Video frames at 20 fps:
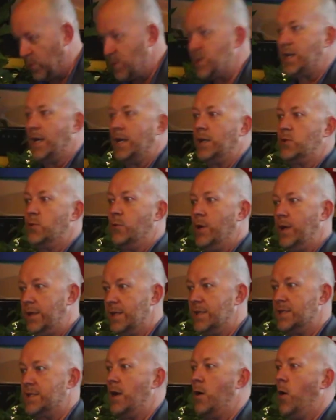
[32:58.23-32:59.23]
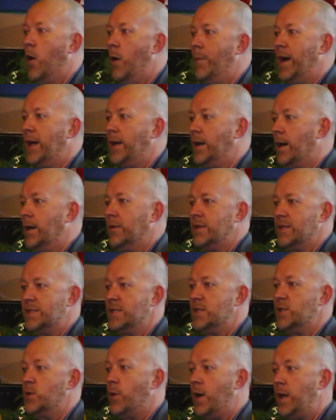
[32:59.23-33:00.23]
stay to it. They say, oh my God, this
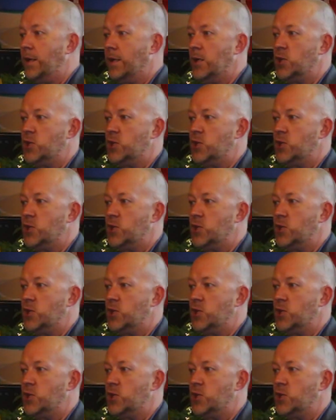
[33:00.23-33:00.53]
is great. They